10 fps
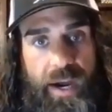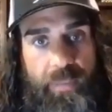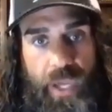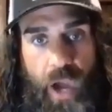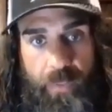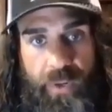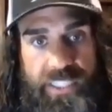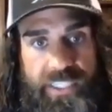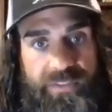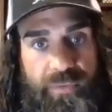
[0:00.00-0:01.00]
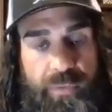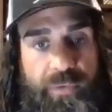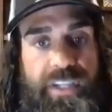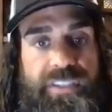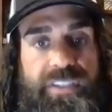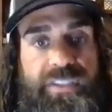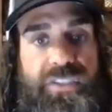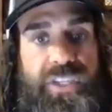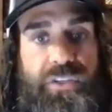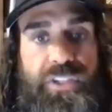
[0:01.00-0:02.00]
He operates from a very
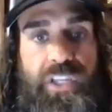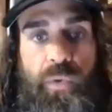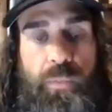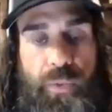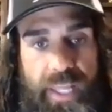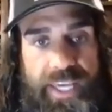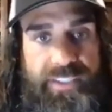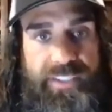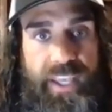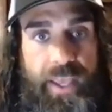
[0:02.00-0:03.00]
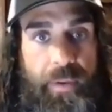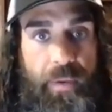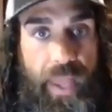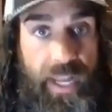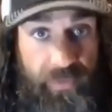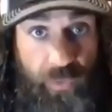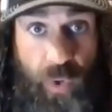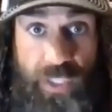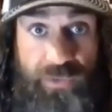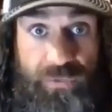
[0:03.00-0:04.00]
sincere, genuine place. And if it
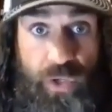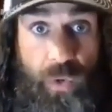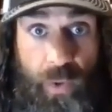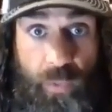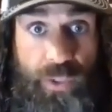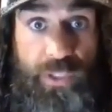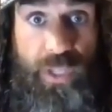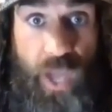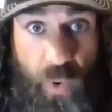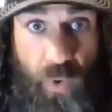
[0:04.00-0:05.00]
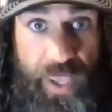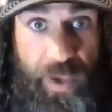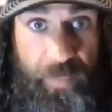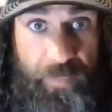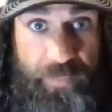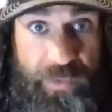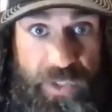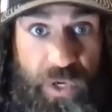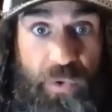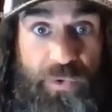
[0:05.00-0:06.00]
wasn't for you, I wouldn't know him.
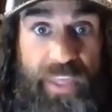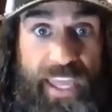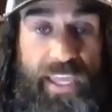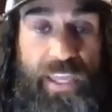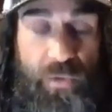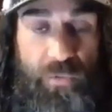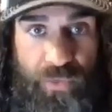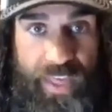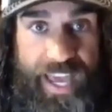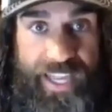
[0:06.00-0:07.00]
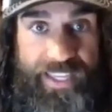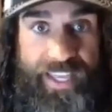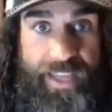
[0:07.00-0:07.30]
So thank you for that.